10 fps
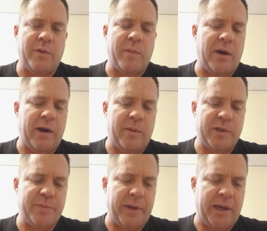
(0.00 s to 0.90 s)
no matter how
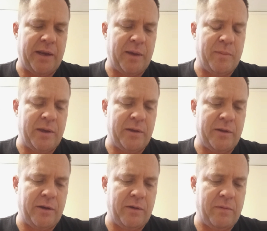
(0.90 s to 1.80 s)
much pain I'm
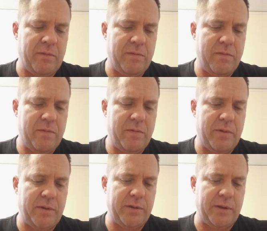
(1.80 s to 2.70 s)
in, you know,
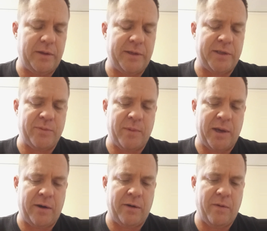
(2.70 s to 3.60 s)
doesn't
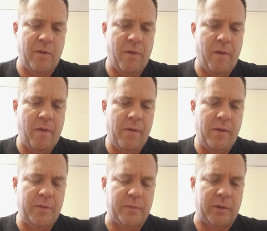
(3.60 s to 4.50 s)
matter.
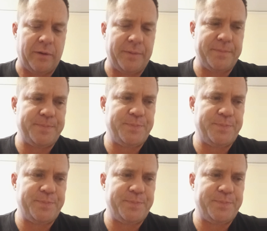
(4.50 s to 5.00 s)
But,